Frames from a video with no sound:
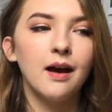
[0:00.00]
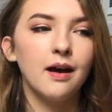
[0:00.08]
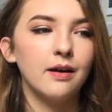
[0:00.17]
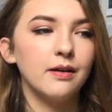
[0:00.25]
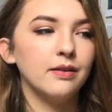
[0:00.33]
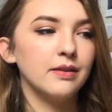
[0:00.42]

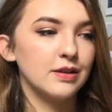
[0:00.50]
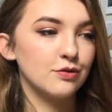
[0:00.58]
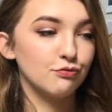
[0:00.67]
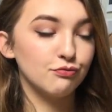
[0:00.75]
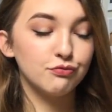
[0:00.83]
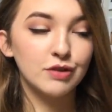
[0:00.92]
And
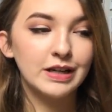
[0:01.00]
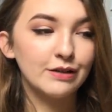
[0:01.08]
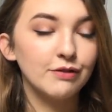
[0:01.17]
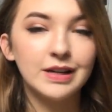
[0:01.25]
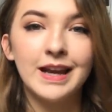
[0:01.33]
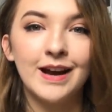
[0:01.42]
this
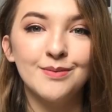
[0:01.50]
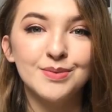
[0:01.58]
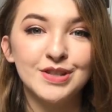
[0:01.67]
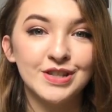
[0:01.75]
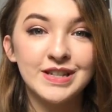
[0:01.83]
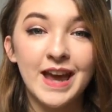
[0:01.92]
really
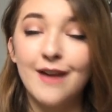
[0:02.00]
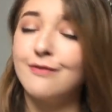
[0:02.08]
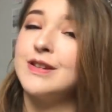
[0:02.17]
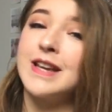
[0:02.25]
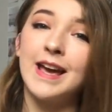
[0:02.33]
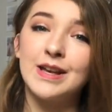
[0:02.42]
helps just
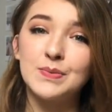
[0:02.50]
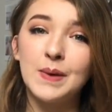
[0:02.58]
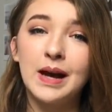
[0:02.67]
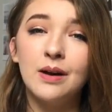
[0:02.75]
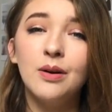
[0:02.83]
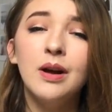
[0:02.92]
every day as
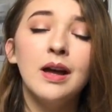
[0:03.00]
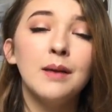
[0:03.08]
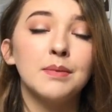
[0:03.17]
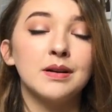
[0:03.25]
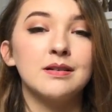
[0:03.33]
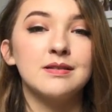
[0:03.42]
well,
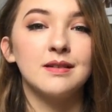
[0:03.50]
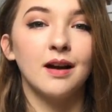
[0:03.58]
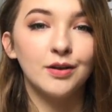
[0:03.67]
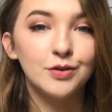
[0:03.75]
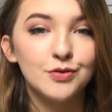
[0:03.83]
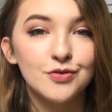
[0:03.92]
because
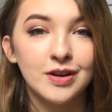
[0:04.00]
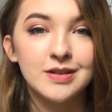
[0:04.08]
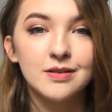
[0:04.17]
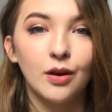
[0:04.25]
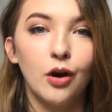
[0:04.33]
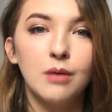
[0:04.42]
I do
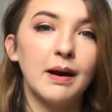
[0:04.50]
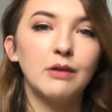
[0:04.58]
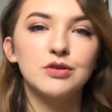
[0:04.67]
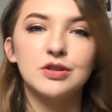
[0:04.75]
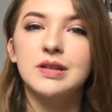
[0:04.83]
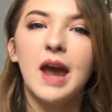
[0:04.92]
stress a lot
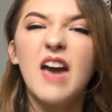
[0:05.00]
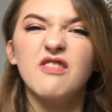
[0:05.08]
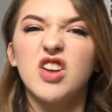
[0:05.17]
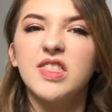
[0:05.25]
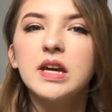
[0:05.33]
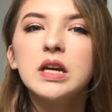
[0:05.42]
about just
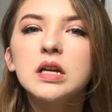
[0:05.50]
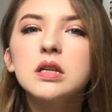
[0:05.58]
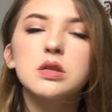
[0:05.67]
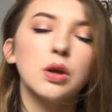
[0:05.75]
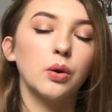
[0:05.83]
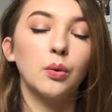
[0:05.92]
everything.
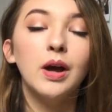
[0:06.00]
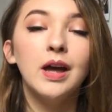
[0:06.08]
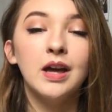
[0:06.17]
So